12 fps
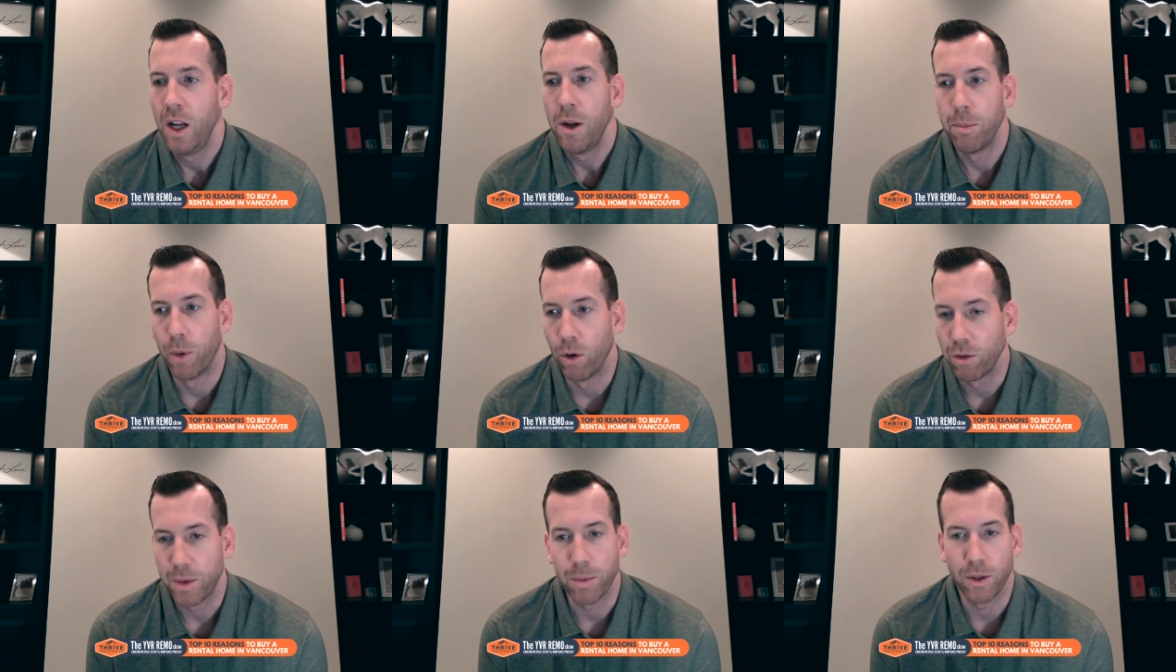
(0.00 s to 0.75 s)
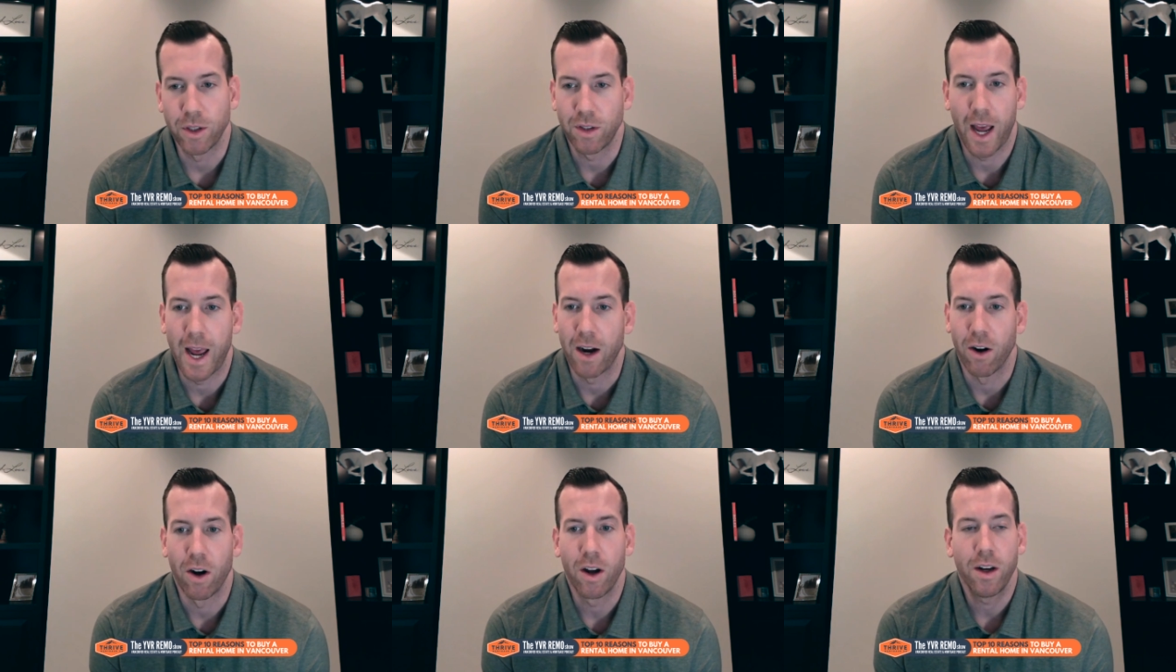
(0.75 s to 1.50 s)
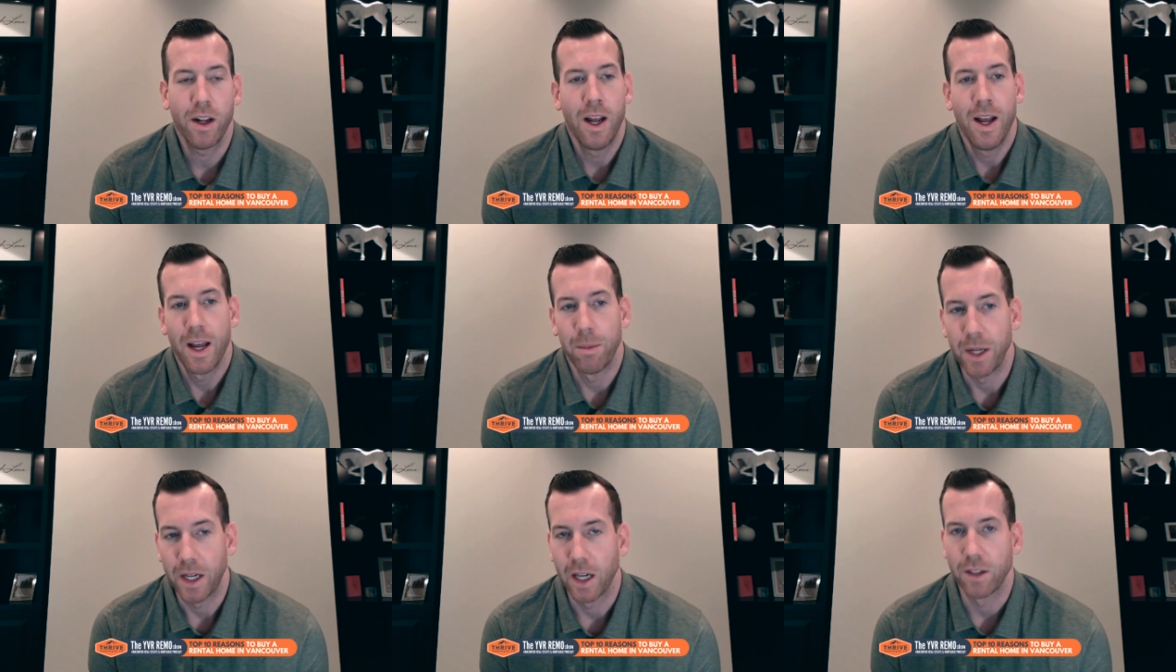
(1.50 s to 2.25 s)
Most people just hang on, and
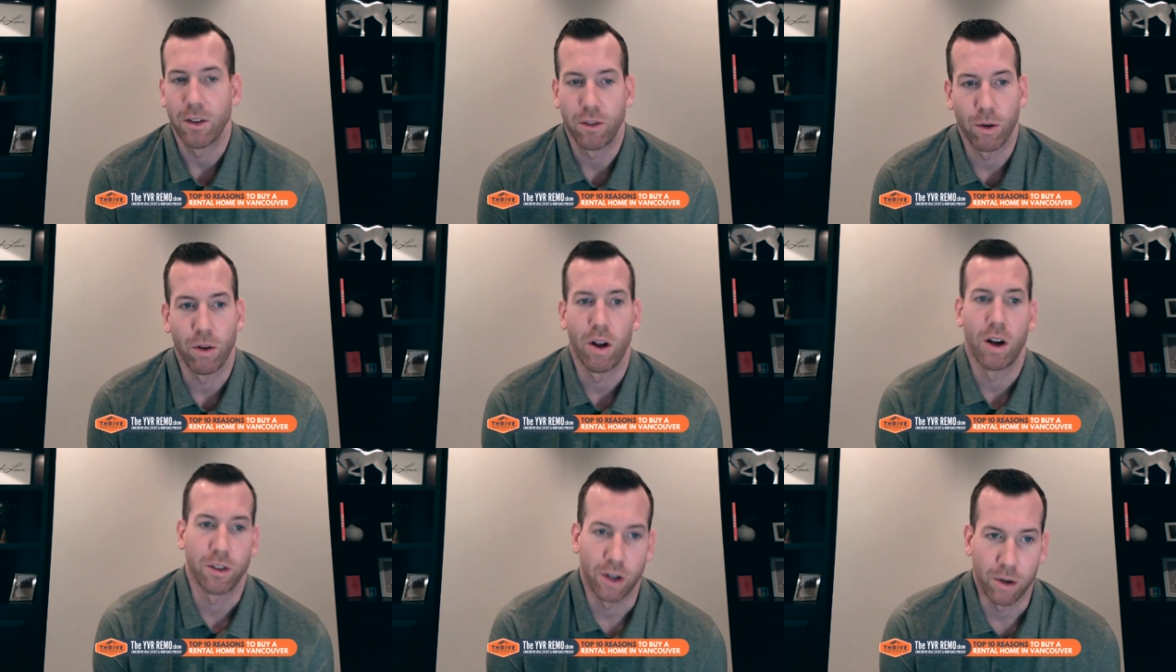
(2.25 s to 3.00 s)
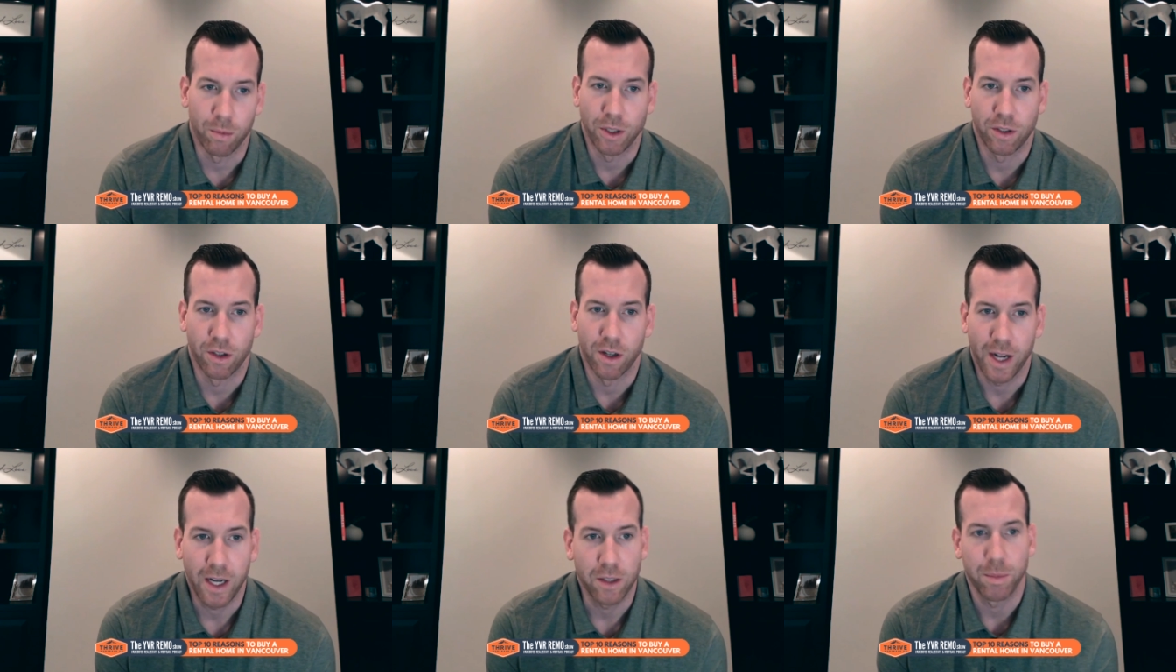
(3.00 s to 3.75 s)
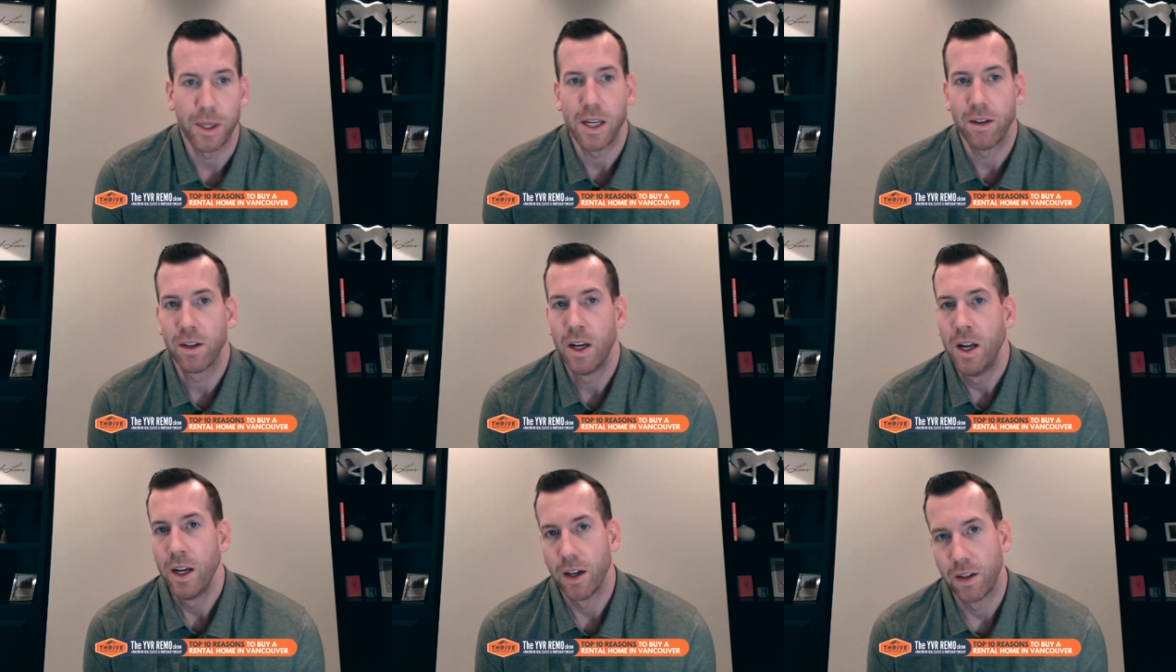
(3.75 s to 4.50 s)
because it's so long term, which is our next piece,
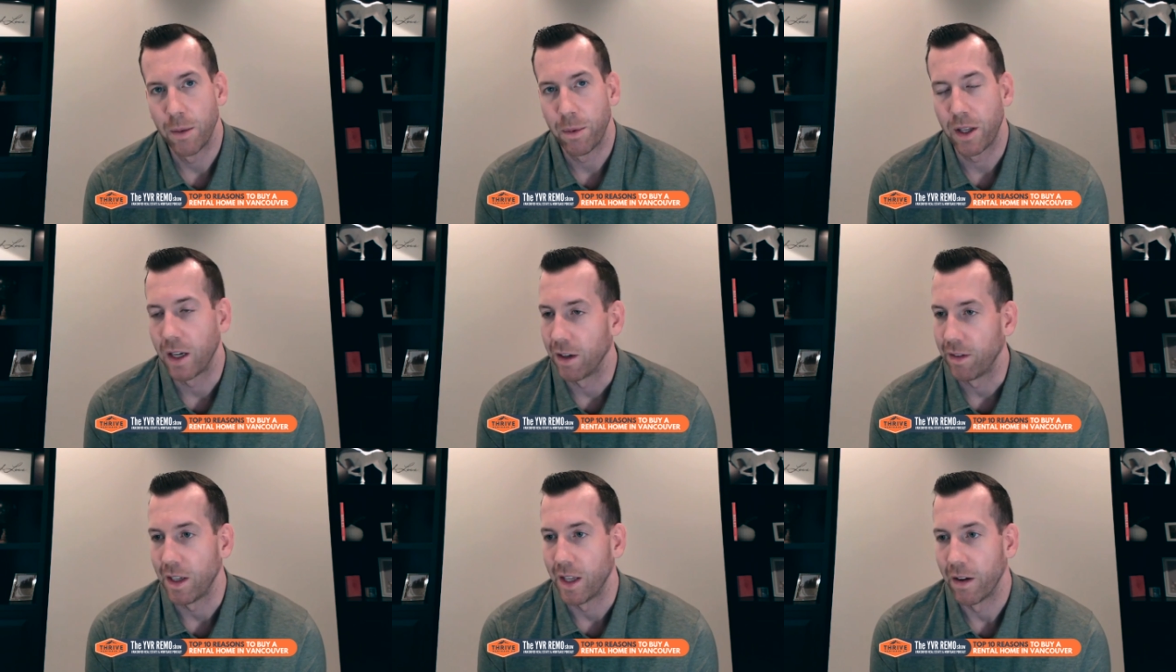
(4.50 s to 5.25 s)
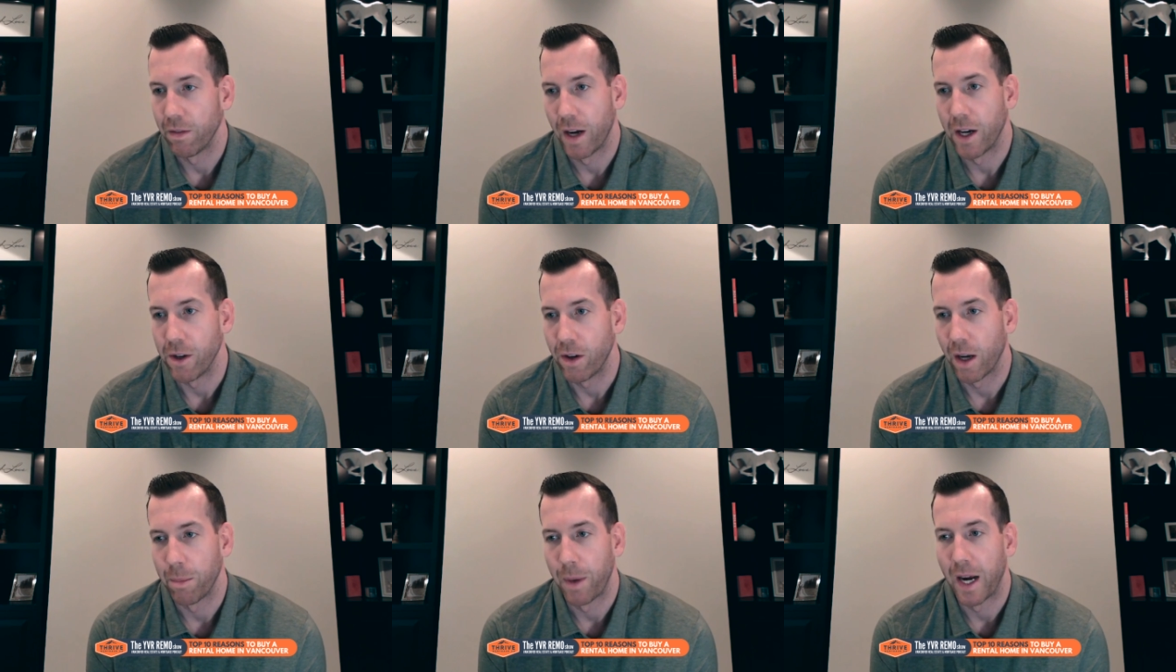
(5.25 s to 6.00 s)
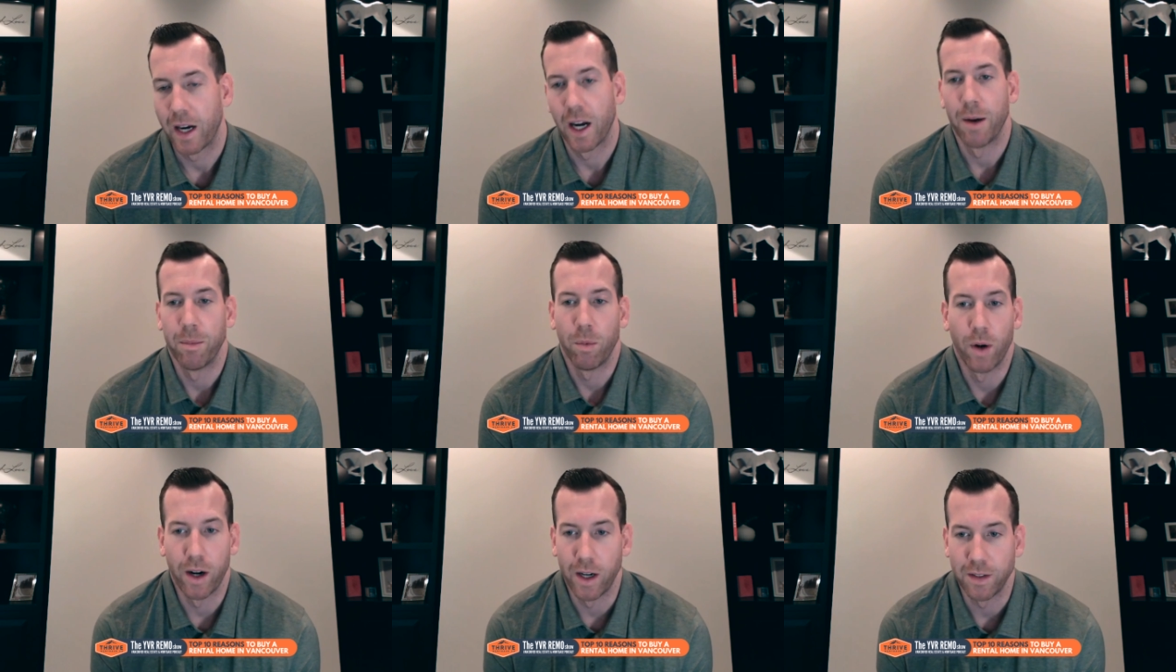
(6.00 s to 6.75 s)
you're typically going to see that value come back up.
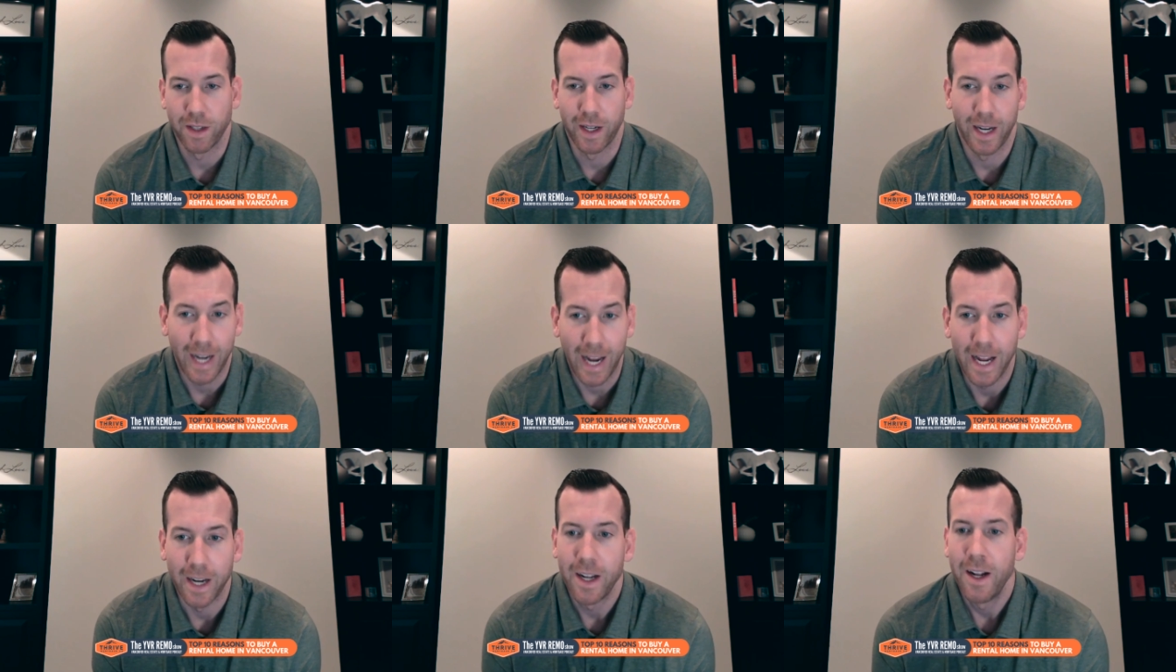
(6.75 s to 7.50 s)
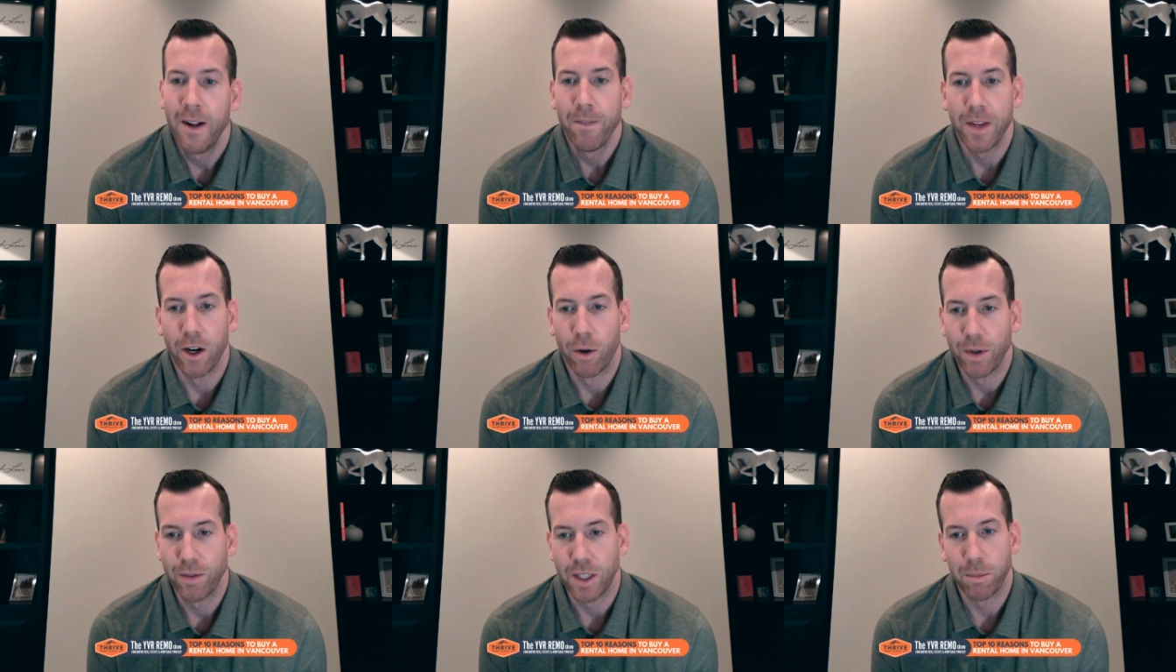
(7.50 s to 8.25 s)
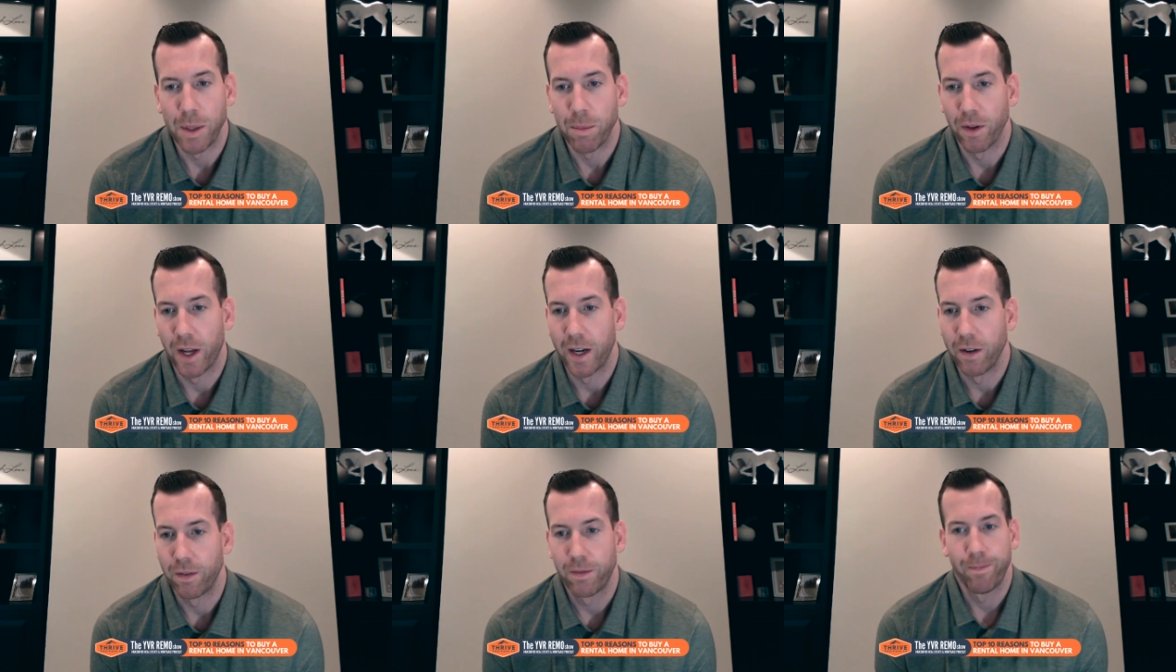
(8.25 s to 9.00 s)
Whereas, like, again, we've seen people that have